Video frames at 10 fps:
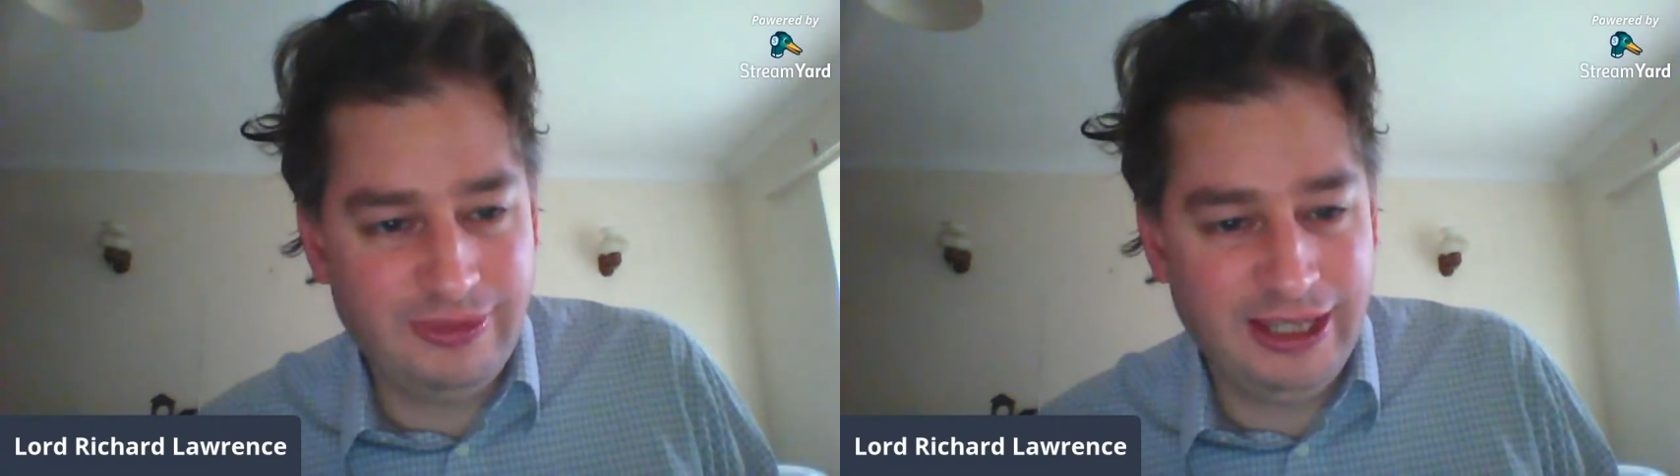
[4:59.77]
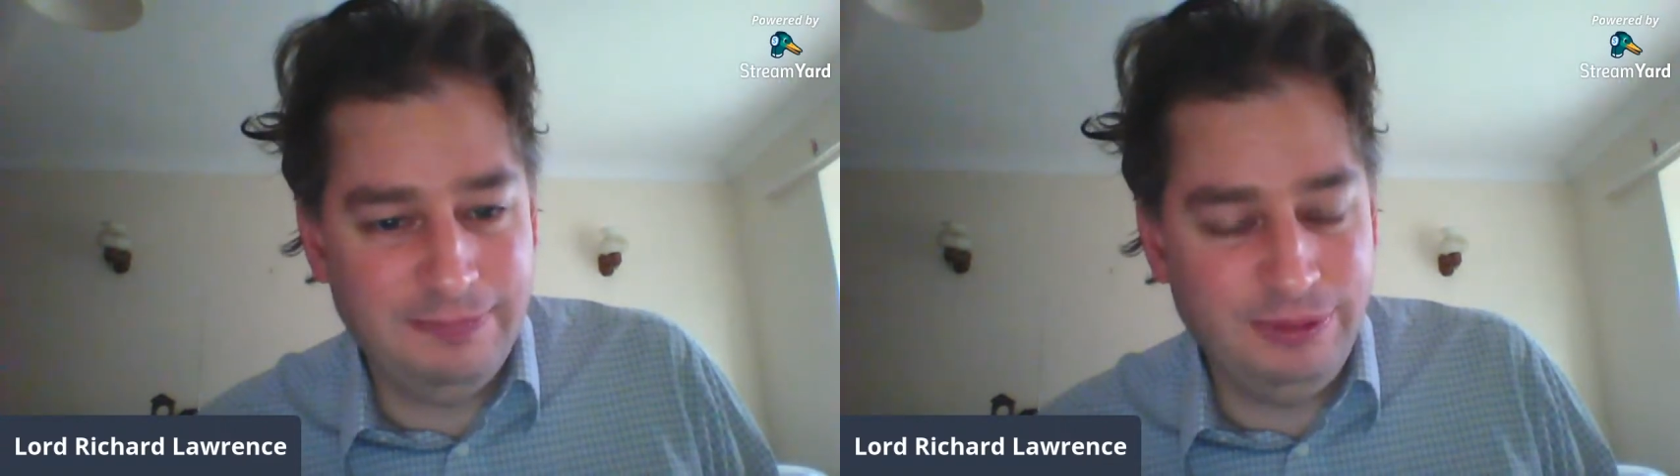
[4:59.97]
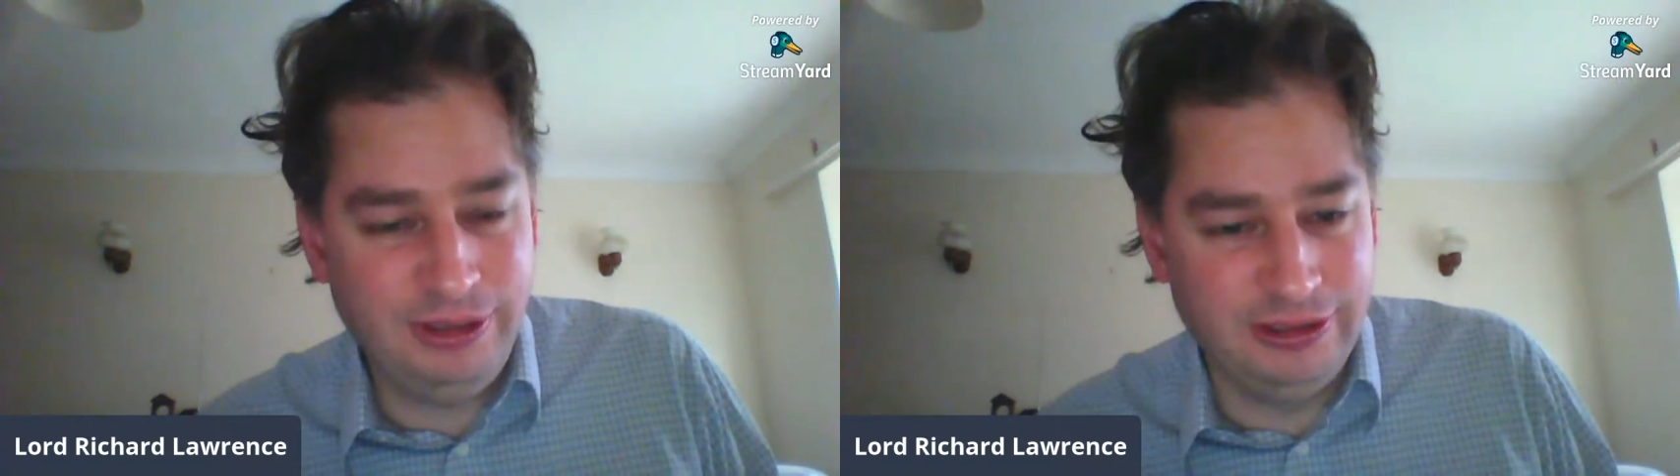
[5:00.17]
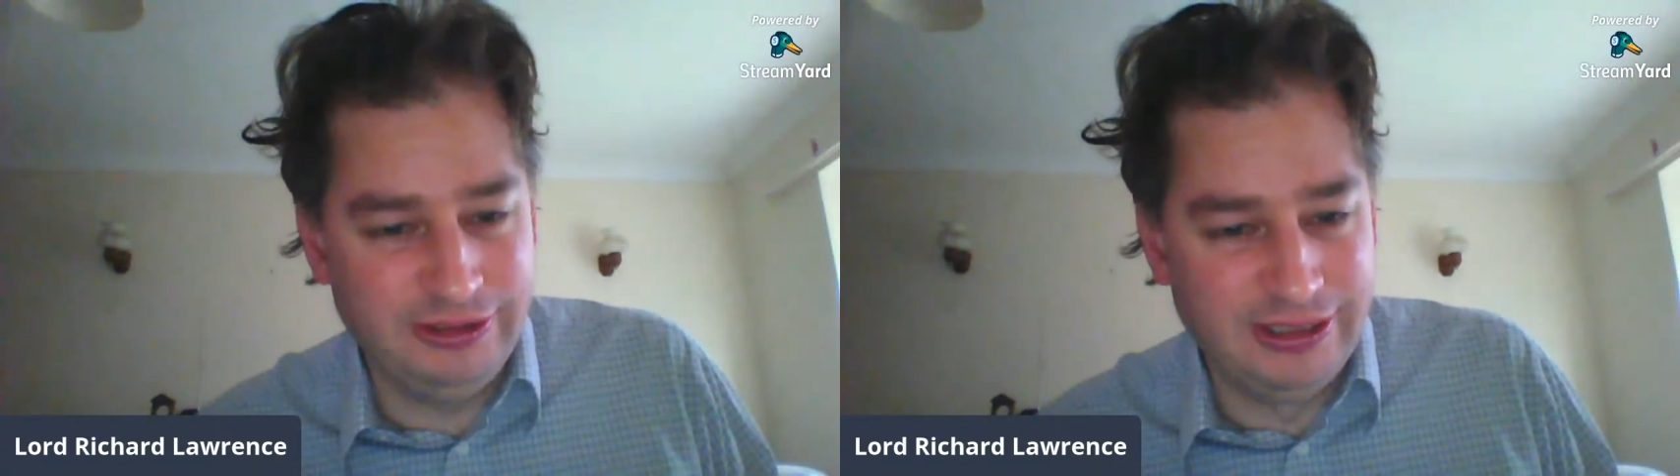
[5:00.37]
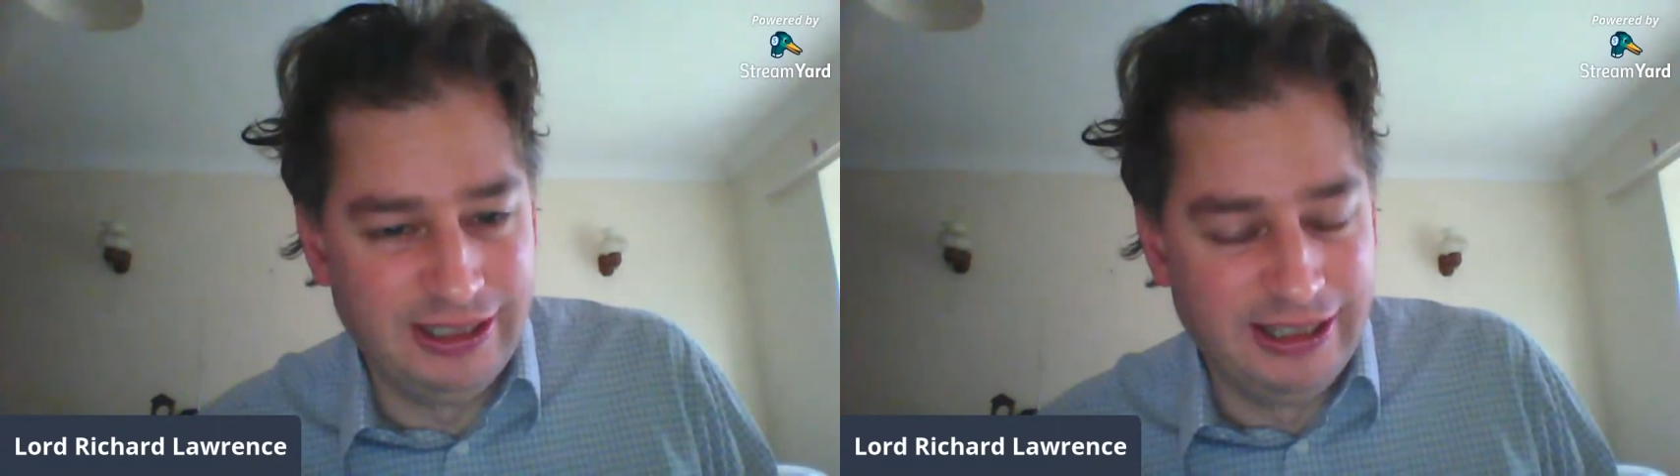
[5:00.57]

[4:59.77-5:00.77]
they put